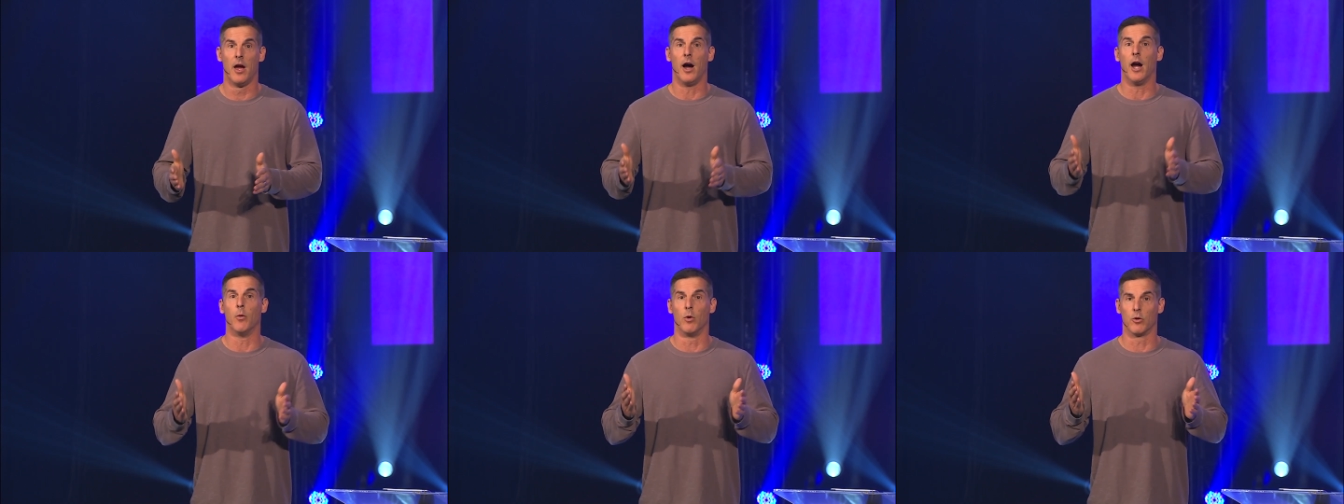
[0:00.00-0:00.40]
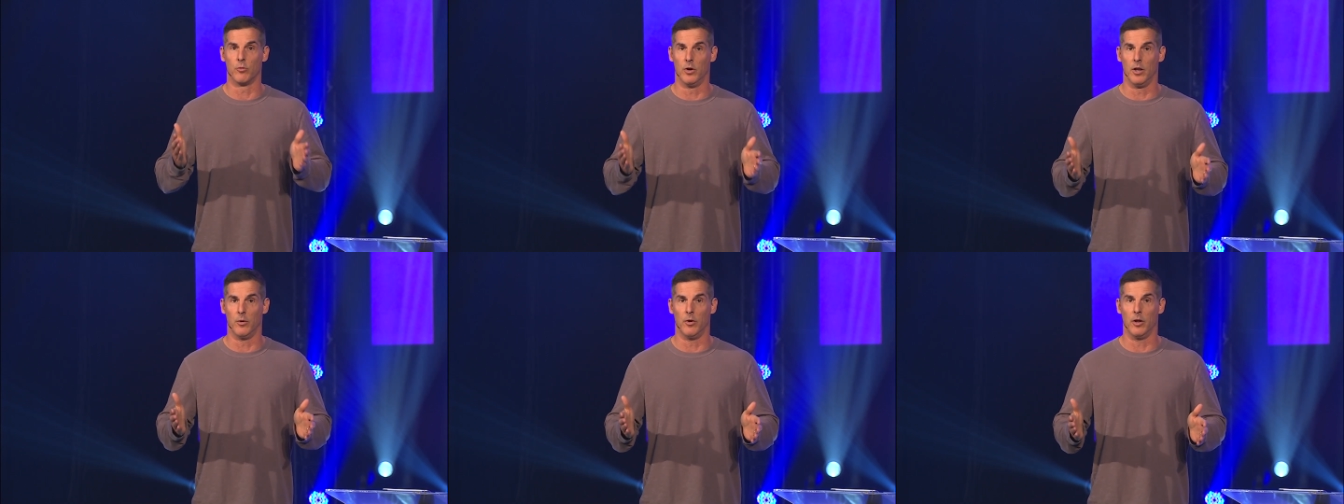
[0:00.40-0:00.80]
I work
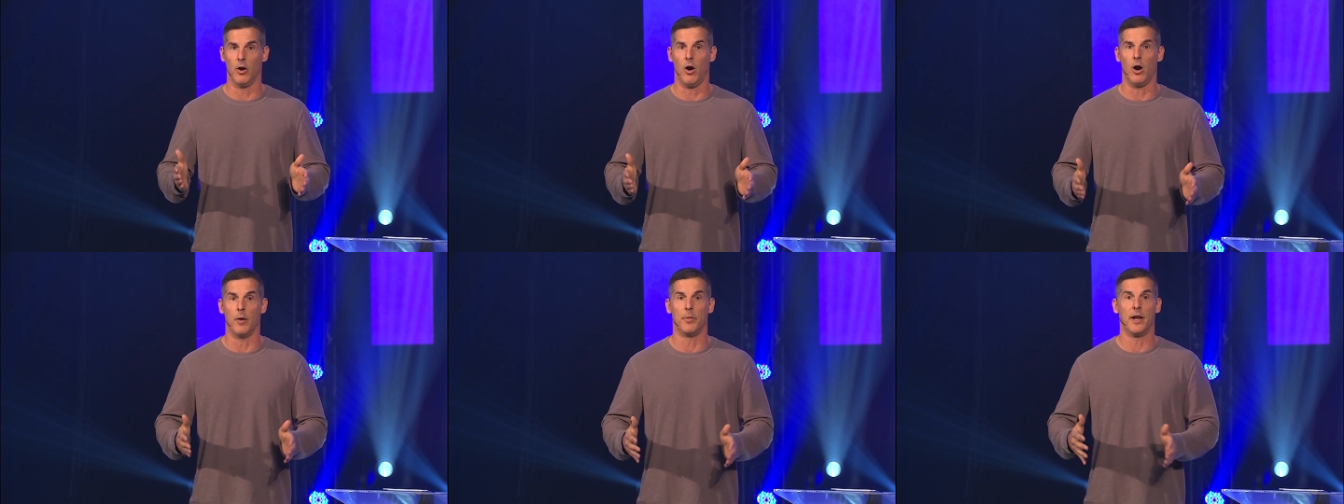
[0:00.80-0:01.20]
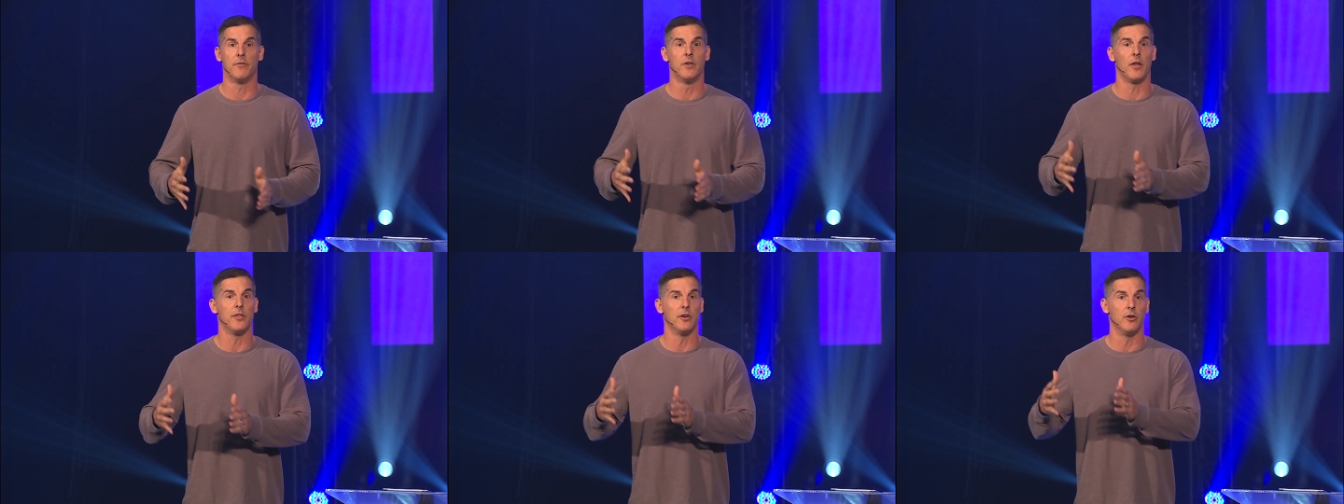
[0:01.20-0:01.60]
really, really hard, but I have
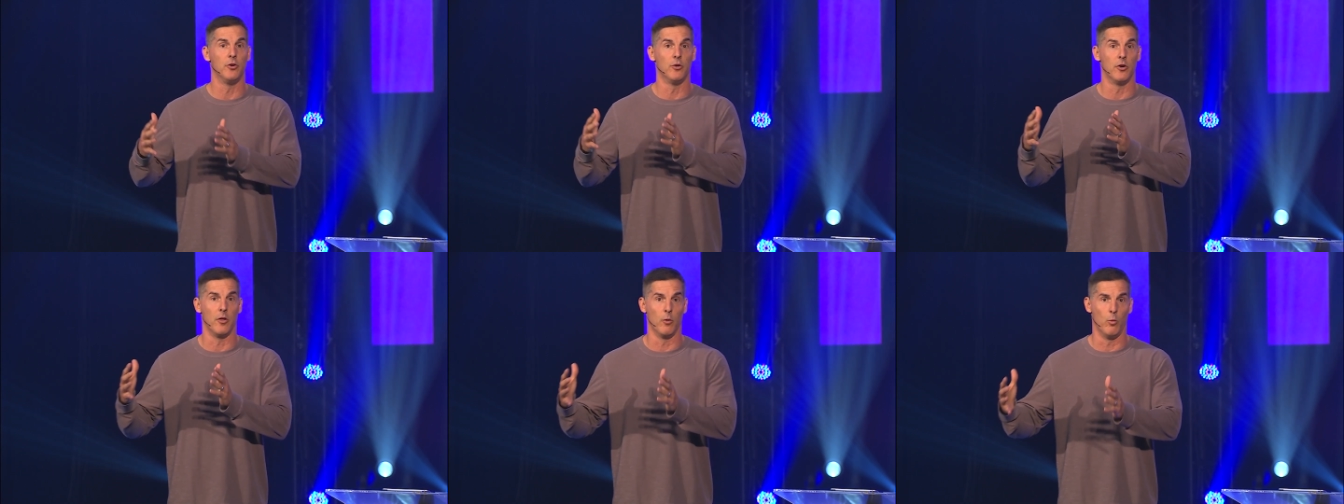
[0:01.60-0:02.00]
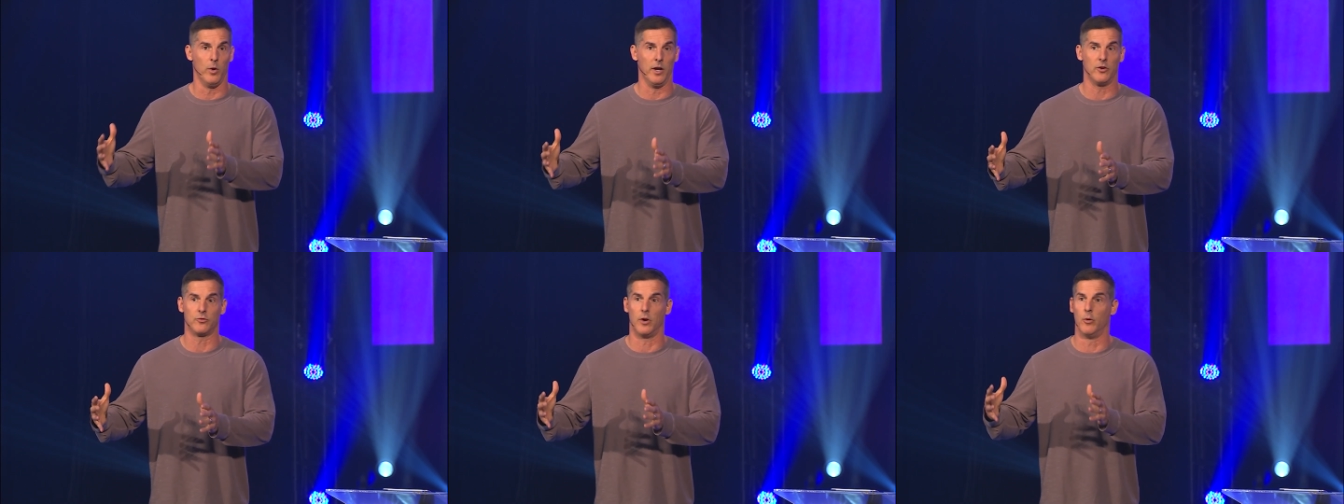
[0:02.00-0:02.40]
nothing to do during the
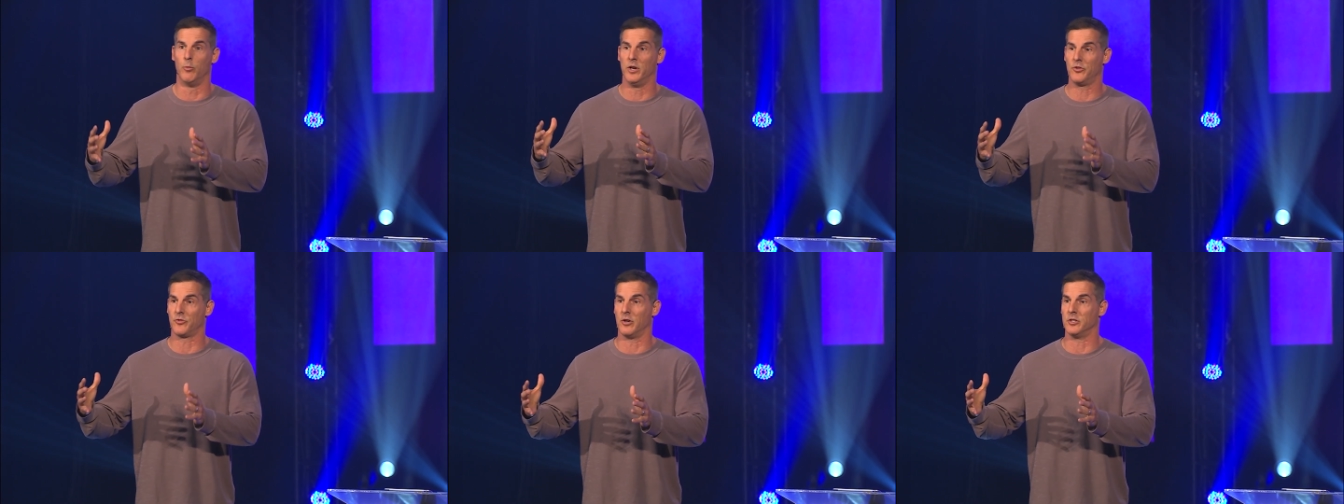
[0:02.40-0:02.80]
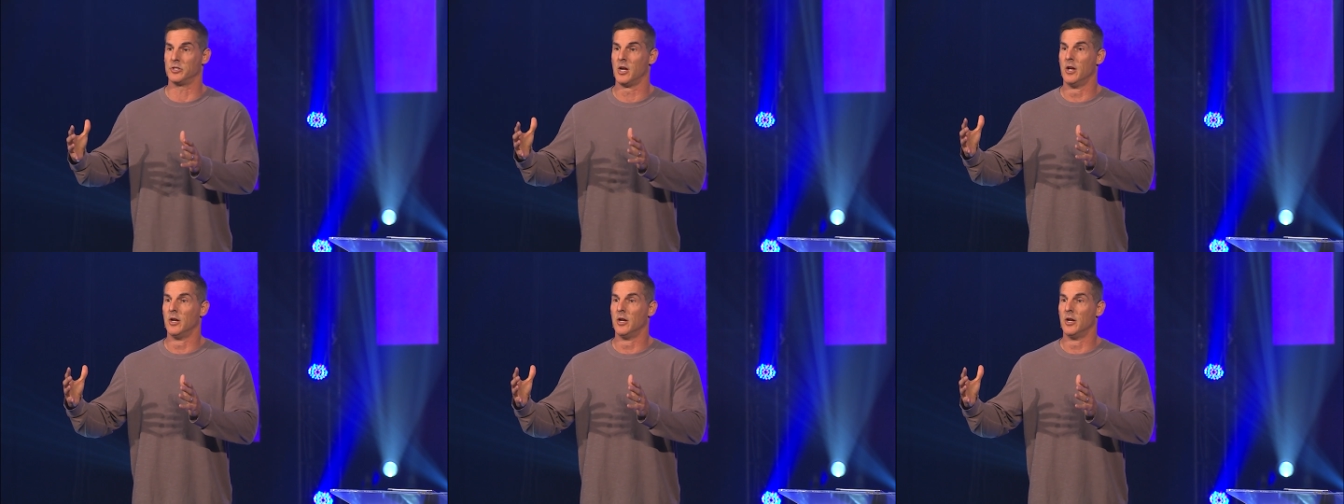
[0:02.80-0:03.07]
week, so I researched